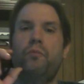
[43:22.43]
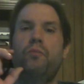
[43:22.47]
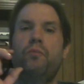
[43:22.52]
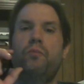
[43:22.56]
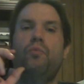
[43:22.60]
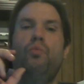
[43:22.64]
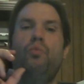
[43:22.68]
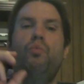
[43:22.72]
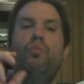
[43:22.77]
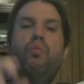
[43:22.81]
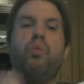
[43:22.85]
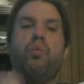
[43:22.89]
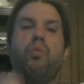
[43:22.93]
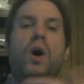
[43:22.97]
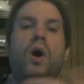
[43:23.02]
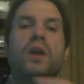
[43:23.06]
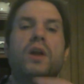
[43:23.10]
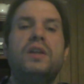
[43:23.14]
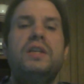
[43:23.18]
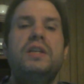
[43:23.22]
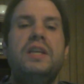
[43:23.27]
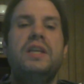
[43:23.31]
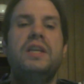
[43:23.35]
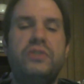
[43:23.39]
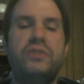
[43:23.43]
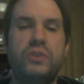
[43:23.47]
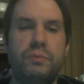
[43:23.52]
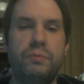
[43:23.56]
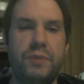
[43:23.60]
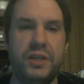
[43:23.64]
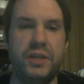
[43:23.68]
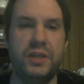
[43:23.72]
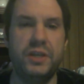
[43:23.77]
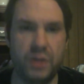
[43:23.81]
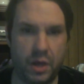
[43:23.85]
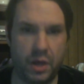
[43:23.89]
what needs to
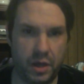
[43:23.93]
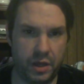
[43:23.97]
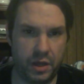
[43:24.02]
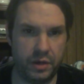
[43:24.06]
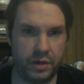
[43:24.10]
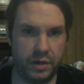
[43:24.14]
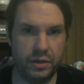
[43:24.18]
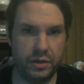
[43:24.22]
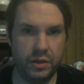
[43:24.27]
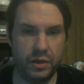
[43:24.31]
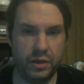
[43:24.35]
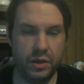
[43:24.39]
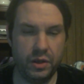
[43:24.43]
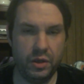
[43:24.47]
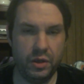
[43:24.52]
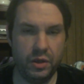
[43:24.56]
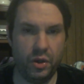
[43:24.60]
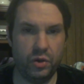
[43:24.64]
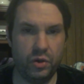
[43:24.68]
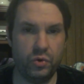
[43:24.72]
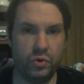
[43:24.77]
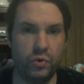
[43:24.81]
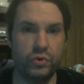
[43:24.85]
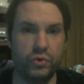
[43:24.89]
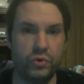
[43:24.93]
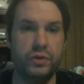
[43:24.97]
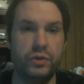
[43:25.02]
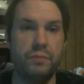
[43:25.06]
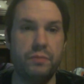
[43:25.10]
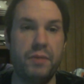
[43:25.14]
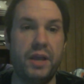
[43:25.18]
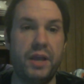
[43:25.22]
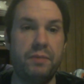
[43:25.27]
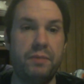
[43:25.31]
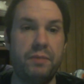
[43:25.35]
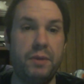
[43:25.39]
be done in order to
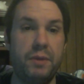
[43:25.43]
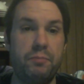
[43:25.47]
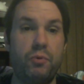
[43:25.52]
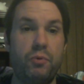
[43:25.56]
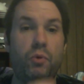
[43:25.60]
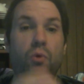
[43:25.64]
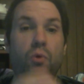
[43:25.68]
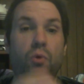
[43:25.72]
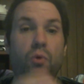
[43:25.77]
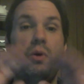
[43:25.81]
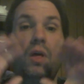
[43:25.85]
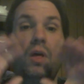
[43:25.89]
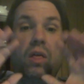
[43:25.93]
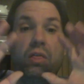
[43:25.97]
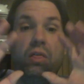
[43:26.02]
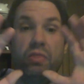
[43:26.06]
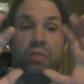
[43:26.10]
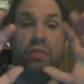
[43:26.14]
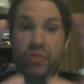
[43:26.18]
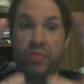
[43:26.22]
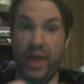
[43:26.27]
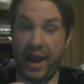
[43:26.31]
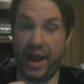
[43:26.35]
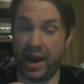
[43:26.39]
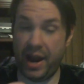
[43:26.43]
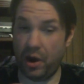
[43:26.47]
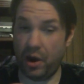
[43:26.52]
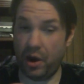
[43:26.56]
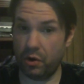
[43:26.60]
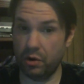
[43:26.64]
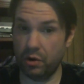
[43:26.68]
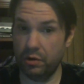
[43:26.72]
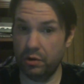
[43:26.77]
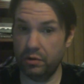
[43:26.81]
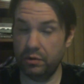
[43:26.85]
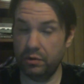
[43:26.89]
make people
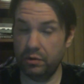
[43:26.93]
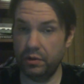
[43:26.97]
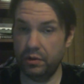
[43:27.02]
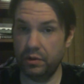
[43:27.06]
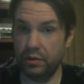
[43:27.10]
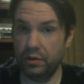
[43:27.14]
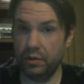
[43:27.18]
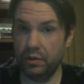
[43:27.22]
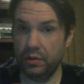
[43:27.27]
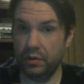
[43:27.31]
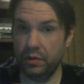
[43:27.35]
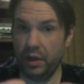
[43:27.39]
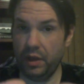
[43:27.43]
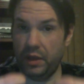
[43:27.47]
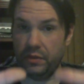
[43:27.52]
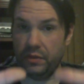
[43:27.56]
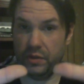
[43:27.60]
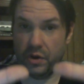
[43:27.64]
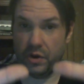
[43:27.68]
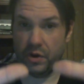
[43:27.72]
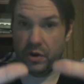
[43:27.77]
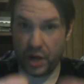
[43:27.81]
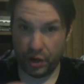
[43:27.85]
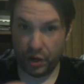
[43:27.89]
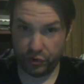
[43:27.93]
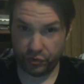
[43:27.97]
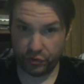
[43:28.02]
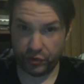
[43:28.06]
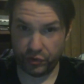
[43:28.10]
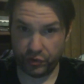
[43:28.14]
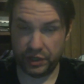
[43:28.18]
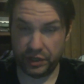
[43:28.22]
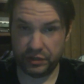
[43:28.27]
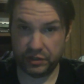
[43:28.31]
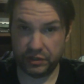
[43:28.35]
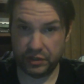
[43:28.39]
there, in their
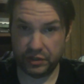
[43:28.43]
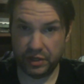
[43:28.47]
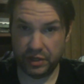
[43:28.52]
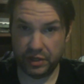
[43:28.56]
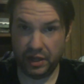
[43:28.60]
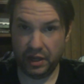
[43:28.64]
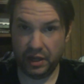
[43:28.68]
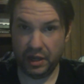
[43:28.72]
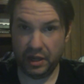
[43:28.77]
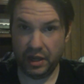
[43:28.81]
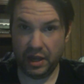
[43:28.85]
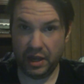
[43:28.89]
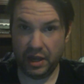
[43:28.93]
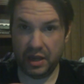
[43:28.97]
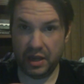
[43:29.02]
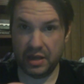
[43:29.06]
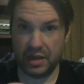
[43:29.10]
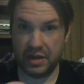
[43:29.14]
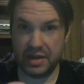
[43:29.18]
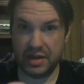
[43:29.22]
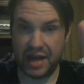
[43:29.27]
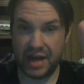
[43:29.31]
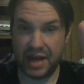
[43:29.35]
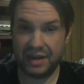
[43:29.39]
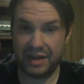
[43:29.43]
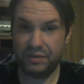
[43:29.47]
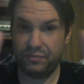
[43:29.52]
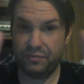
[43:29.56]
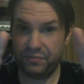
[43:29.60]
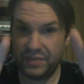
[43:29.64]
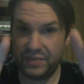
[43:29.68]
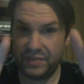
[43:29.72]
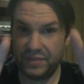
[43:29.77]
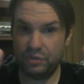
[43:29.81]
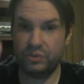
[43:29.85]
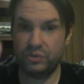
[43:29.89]
countries, not
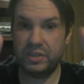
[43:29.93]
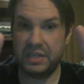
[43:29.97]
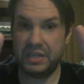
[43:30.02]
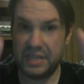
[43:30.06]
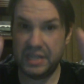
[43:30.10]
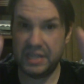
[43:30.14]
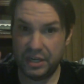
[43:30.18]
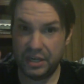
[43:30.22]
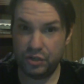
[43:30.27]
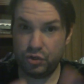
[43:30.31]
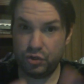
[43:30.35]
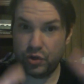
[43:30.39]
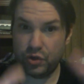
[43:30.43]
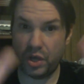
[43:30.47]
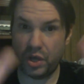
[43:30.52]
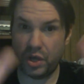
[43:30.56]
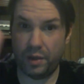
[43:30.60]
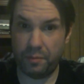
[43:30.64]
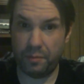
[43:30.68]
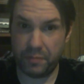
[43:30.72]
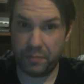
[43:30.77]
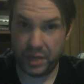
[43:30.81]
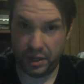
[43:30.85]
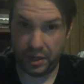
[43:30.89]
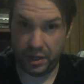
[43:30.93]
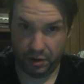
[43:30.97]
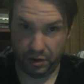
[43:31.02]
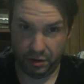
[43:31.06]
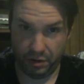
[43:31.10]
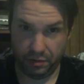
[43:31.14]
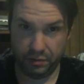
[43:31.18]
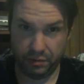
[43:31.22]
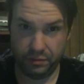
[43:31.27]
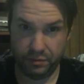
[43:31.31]
feel the need to come here.